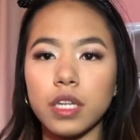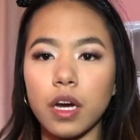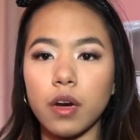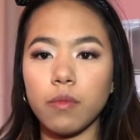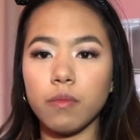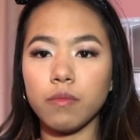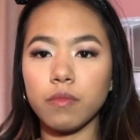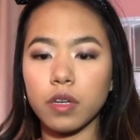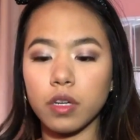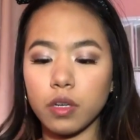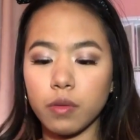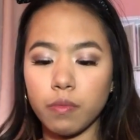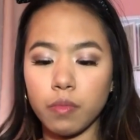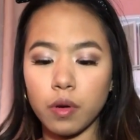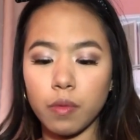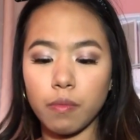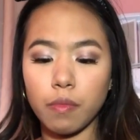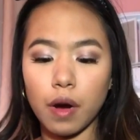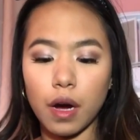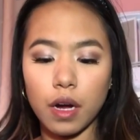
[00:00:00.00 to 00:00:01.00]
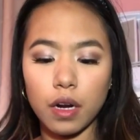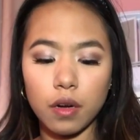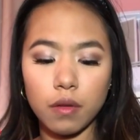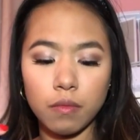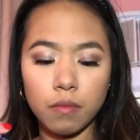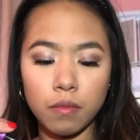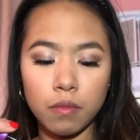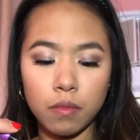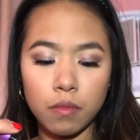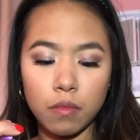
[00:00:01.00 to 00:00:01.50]
Now I'm gonna put
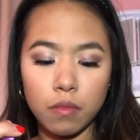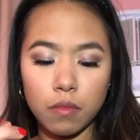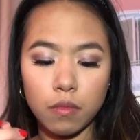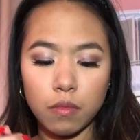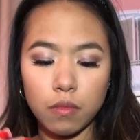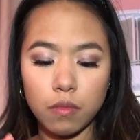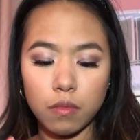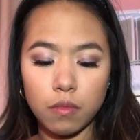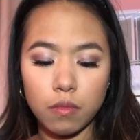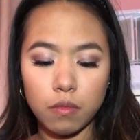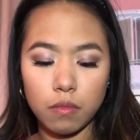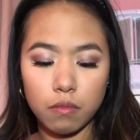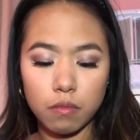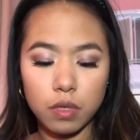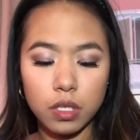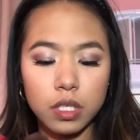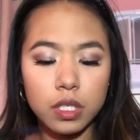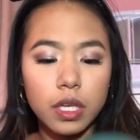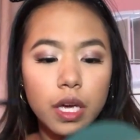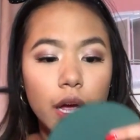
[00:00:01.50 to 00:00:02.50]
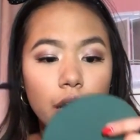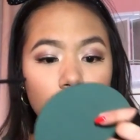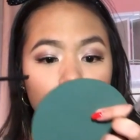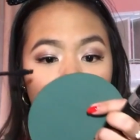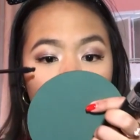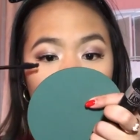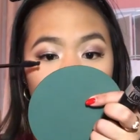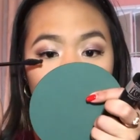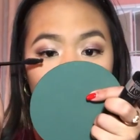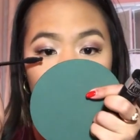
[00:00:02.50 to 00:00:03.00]
bottom
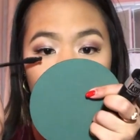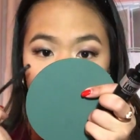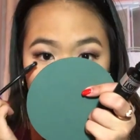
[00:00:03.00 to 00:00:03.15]
mascara.